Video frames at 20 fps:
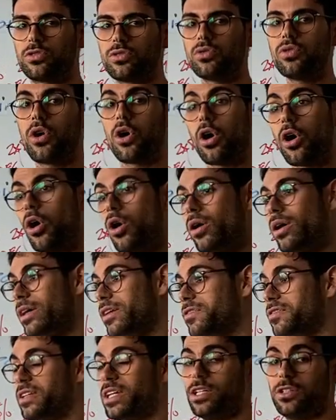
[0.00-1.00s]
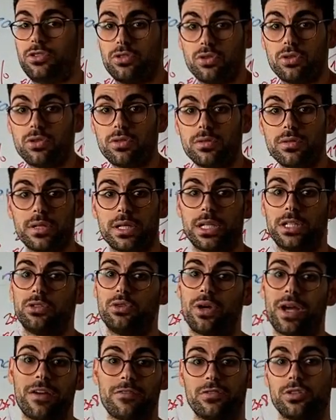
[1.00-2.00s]
or if they do, and you
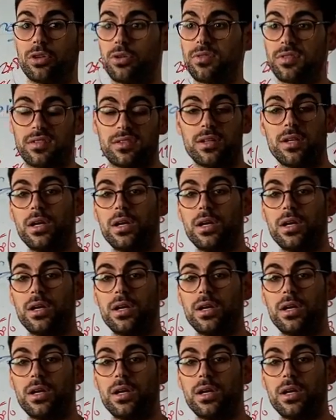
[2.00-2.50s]
have those